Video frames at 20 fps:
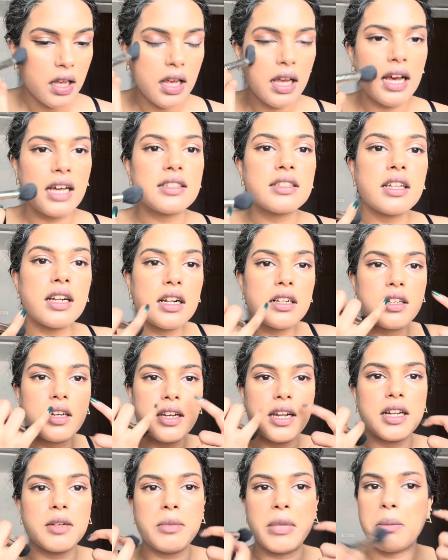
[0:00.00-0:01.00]
And then I'll
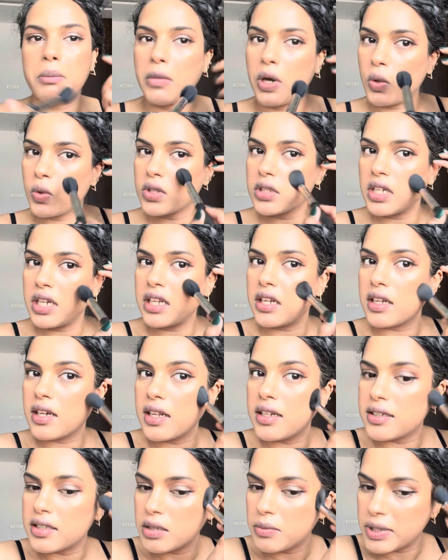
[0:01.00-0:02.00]
correct my mouth area a
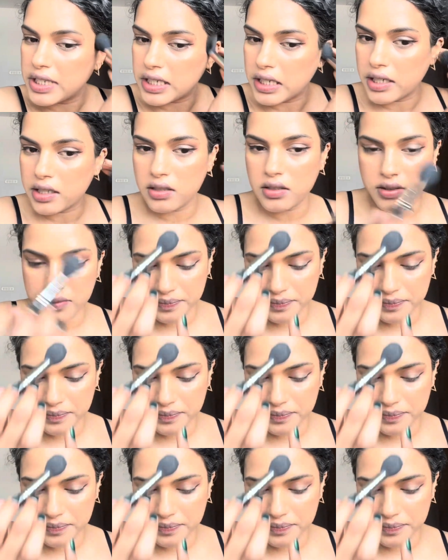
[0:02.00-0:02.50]
little bit later.